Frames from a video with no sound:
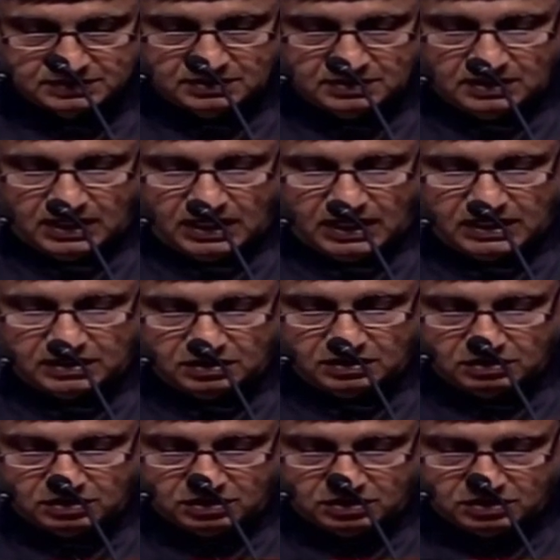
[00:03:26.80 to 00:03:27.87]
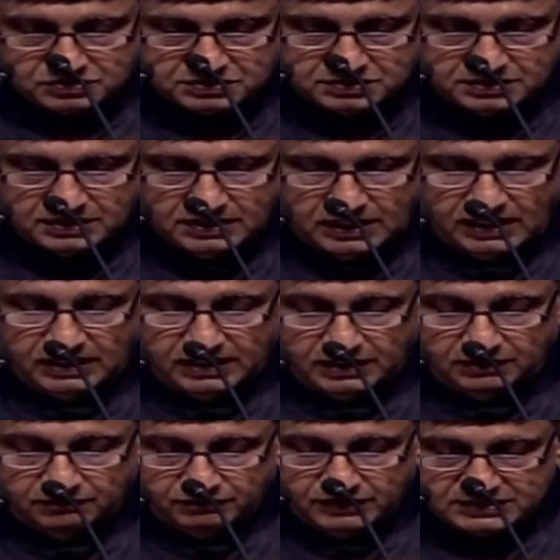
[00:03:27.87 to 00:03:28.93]
I urge delegates
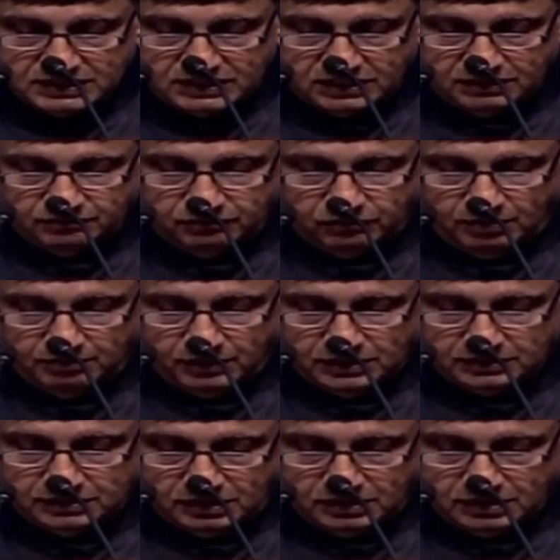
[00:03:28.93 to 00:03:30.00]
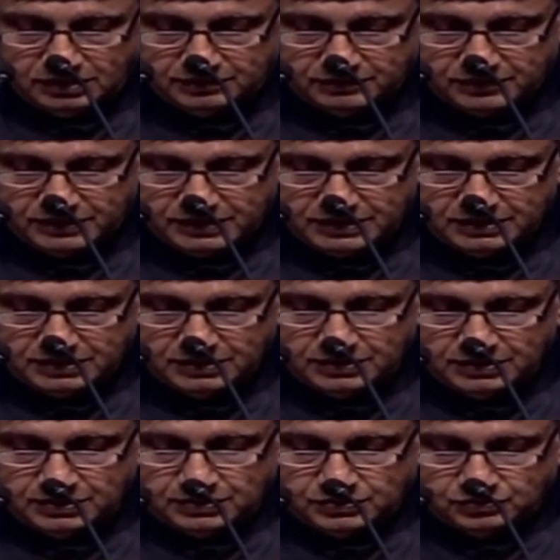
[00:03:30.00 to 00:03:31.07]
visiting from other country
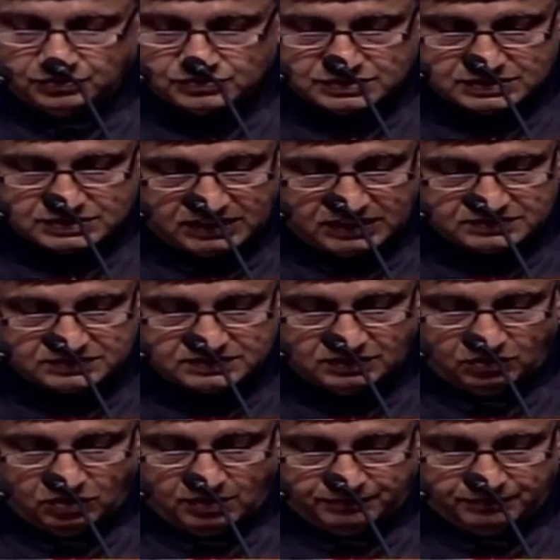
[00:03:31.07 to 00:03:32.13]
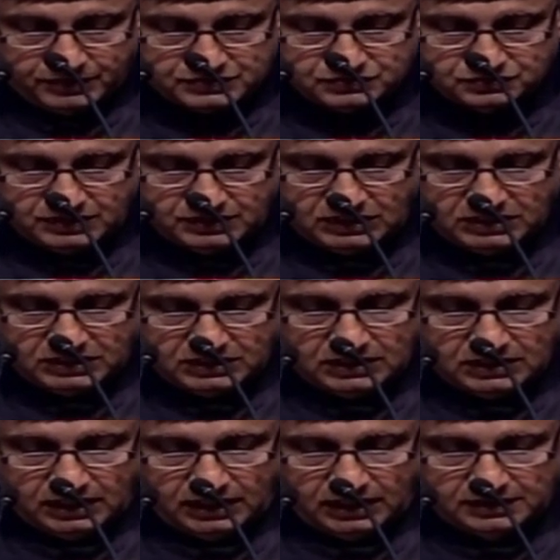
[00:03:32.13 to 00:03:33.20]
to seize the opportunity
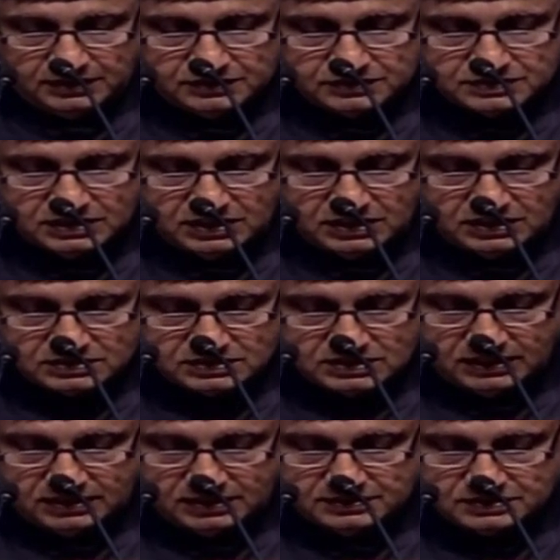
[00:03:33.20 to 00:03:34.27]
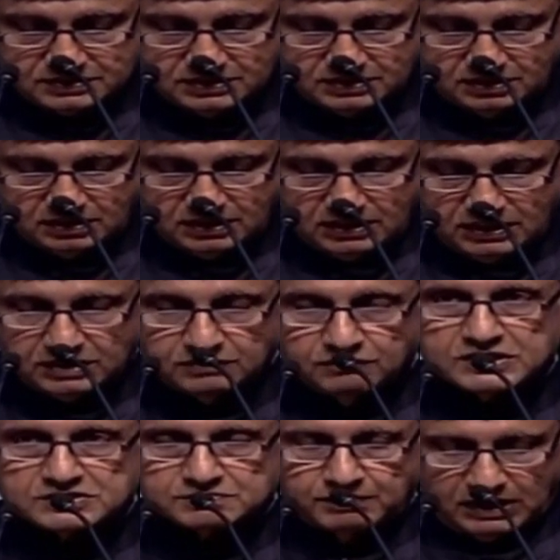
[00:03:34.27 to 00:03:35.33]
and seriously consider
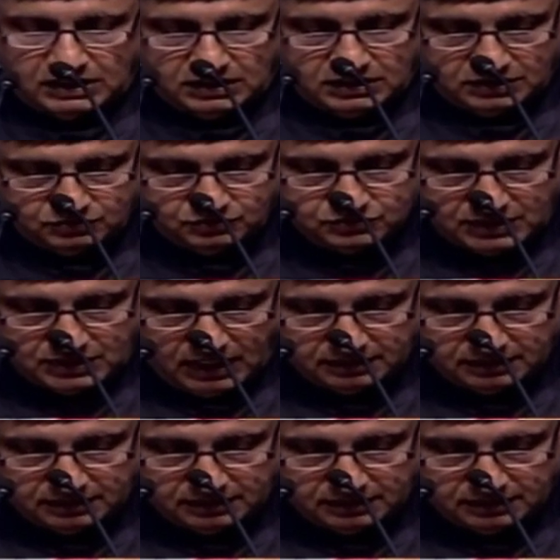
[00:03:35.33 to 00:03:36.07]
investment in Gujarat.